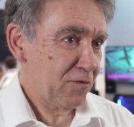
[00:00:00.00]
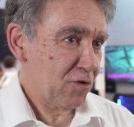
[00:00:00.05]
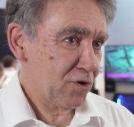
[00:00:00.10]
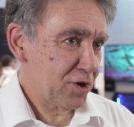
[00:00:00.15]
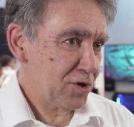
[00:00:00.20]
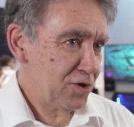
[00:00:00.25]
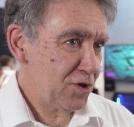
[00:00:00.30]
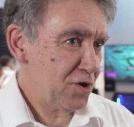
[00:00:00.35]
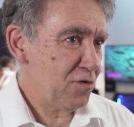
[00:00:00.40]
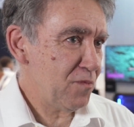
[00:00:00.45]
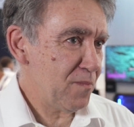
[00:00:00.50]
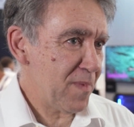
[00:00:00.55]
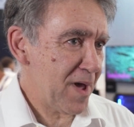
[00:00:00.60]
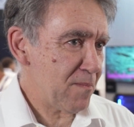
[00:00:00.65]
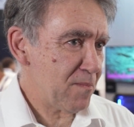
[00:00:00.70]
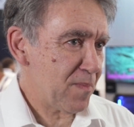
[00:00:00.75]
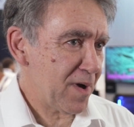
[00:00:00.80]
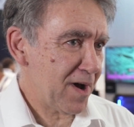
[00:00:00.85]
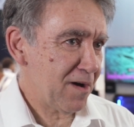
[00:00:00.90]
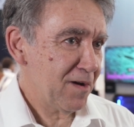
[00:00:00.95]
got a new
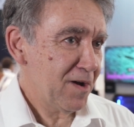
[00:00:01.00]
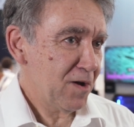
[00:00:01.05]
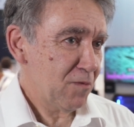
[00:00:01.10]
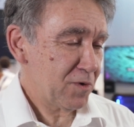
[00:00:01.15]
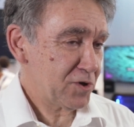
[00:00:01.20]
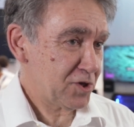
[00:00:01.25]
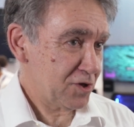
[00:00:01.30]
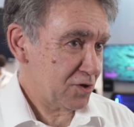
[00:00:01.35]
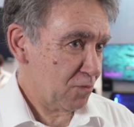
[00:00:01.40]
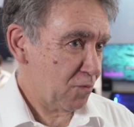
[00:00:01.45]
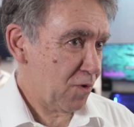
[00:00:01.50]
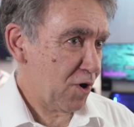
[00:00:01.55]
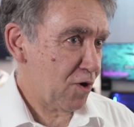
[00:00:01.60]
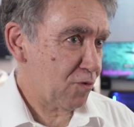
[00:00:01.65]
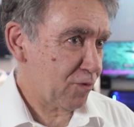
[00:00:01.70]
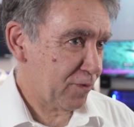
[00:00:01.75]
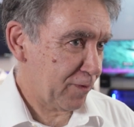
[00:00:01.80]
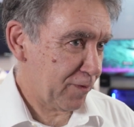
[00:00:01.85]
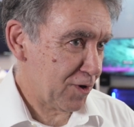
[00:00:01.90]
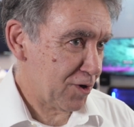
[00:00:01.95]
member, which is a
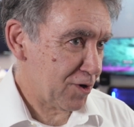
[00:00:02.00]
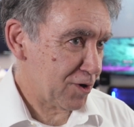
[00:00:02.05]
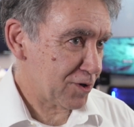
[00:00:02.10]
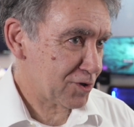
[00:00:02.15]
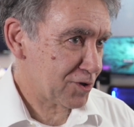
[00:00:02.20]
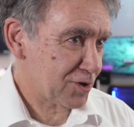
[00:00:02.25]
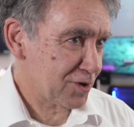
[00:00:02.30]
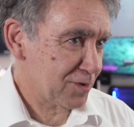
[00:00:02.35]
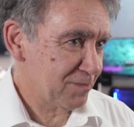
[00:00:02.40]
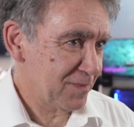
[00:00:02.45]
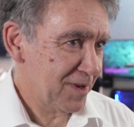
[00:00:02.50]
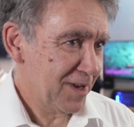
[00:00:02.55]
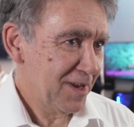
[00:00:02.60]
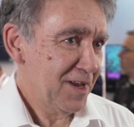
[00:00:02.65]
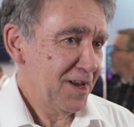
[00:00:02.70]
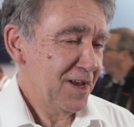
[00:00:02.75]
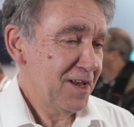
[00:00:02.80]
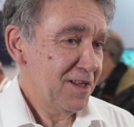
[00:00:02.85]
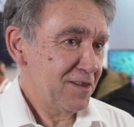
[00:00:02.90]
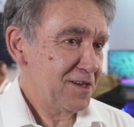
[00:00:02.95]
world first.
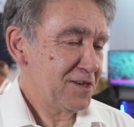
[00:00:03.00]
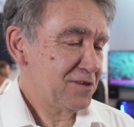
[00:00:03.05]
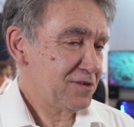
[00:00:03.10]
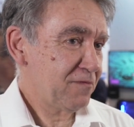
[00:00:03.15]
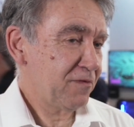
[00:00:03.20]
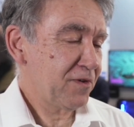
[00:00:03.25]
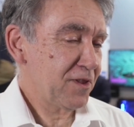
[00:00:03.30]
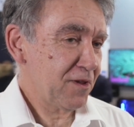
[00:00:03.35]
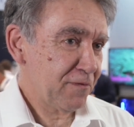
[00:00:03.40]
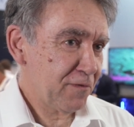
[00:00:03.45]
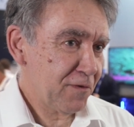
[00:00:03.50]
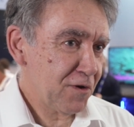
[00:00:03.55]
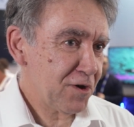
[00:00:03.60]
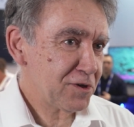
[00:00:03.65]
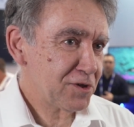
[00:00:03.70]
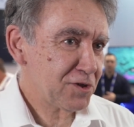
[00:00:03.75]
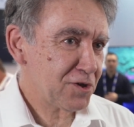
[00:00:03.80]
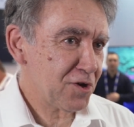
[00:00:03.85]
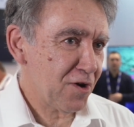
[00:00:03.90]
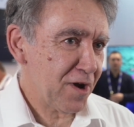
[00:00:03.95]
This, for the
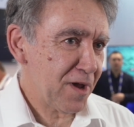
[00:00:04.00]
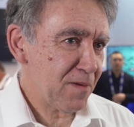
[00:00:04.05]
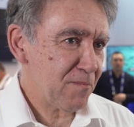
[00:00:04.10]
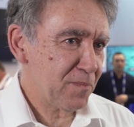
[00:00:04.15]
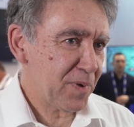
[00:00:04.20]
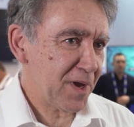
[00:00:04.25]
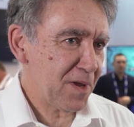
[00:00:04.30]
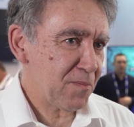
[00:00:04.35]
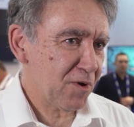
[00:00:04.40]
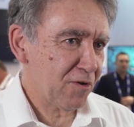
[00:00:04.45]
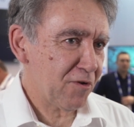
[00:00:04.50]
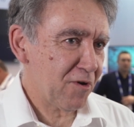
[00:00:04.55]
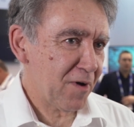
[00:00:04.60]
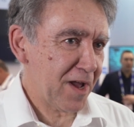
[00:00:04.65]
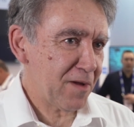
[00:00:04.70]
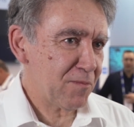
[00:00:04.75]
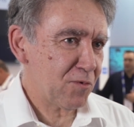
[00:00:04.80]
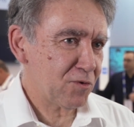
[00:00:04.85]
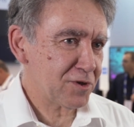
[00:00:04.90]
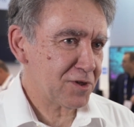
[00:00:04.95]
first time, people are
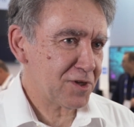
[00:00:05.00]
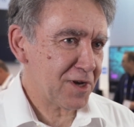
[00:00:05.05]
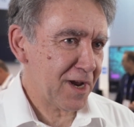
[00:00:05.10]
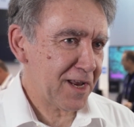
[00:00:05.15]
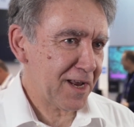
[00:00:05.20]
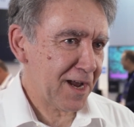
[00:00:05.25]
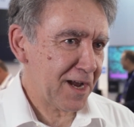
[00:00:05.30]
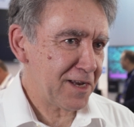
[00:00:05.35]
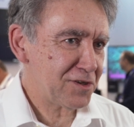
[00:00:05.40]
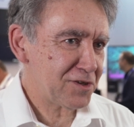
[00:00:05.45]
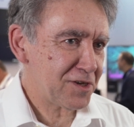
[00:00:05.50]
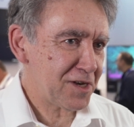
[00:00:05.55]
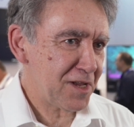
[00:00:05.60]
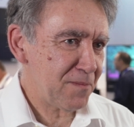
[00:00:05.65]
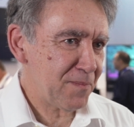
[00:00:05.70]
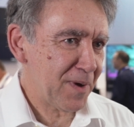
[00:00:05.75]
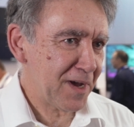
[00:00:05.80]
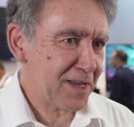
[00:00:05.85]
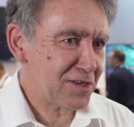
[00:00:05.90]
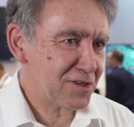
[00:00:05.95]
able to take
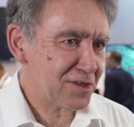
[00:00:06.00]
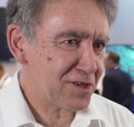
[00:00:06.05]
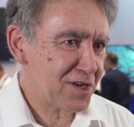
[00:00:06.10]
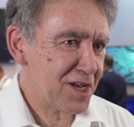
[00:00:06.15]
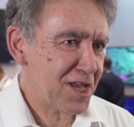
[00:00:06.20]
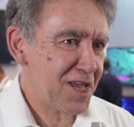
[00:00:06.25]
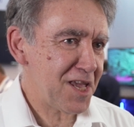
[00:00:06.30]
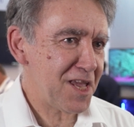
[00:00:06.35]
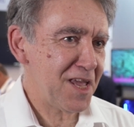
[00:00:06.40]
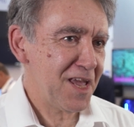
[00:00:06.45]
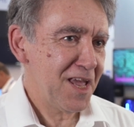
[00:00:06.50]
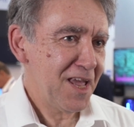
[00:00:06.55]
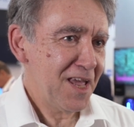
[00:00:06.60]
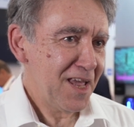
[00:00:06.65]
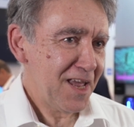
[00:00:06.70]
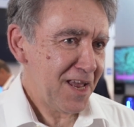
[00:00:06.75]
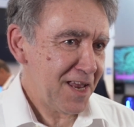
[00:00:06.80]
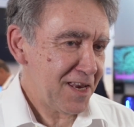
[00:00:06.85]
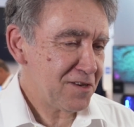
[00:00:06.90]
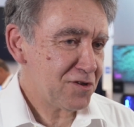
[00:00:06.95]
HD-based tea
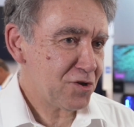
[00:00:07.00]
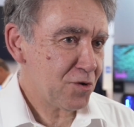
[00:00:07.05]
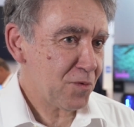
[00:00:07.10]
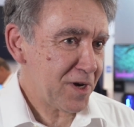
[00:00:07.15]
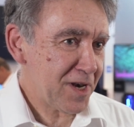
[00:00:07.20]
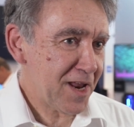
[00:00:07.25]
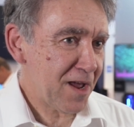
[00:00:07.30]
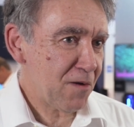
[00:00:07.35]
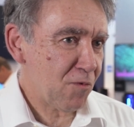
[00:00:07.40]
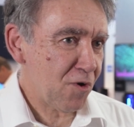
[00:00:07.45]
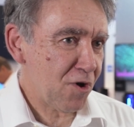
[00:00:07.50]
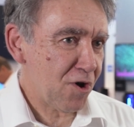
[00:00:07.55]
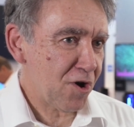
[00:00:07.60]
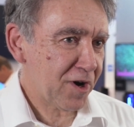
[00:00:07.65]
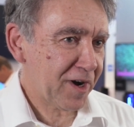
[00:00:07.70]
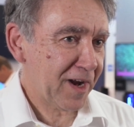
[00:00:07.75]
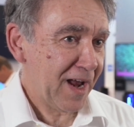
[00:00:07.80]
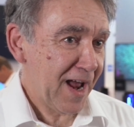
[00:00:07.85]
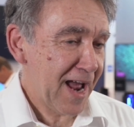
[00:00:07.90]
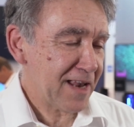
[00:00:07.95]
into a
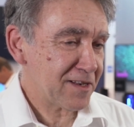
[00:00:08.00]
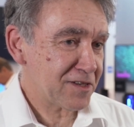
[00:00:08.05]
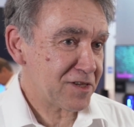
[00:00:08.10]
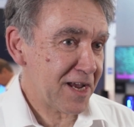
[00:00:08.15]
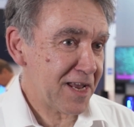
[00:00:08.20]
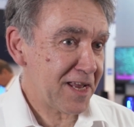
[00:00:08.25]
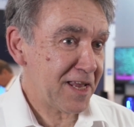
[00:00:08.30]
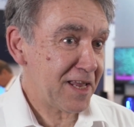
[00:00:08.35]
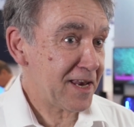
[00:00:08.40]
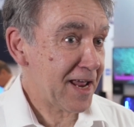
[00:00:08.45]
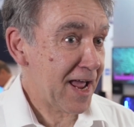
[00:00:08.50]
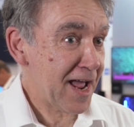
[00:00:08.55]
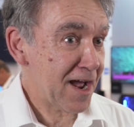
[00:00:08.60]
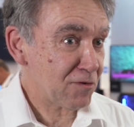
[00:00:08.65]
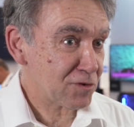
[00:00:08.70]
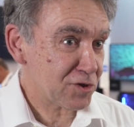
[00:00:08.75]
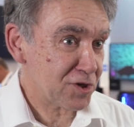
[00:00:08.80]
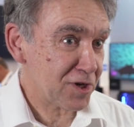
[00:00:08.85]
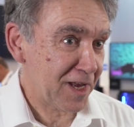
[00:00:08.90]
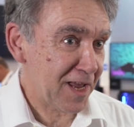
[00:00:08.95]
network and take it
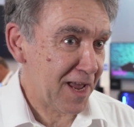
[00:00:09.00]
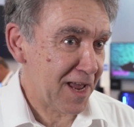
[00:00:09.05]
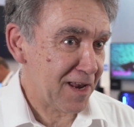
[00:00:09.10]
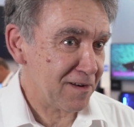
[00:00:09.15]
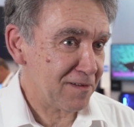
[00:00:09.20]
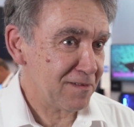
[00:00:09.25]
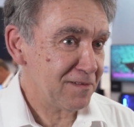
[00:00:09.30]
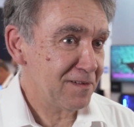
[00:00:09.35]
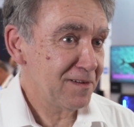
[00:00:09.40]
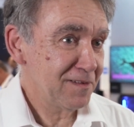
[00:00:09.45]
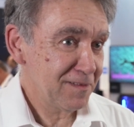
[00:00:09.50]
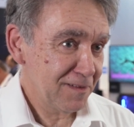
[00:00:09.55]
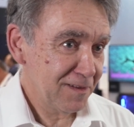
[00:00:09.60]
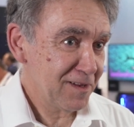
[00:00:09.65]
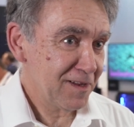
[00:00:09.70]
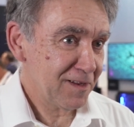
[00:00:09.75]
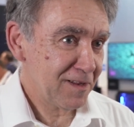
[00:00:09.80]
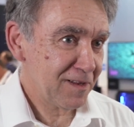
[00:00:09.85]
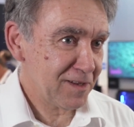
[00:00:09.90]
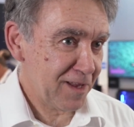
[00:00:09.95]
out again
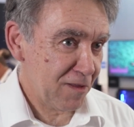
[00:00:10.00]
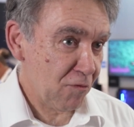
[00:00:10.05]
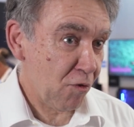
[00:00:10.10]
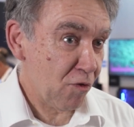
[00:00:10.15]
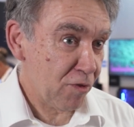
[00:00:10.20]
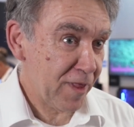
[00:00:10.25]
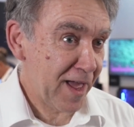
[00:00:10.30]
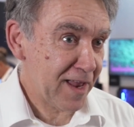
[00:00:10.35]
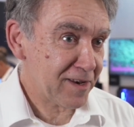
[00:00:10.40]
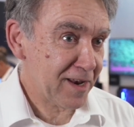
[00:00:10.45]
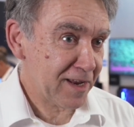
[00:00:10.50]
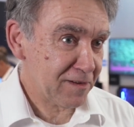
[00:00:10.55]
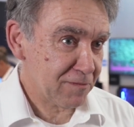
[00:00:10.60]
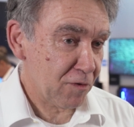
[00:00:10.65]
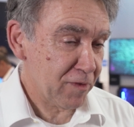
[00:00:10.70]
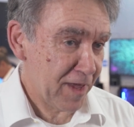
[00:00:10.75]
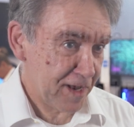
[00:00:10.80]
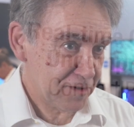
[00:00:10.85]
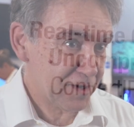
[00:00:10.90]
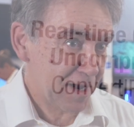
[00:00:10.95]
on that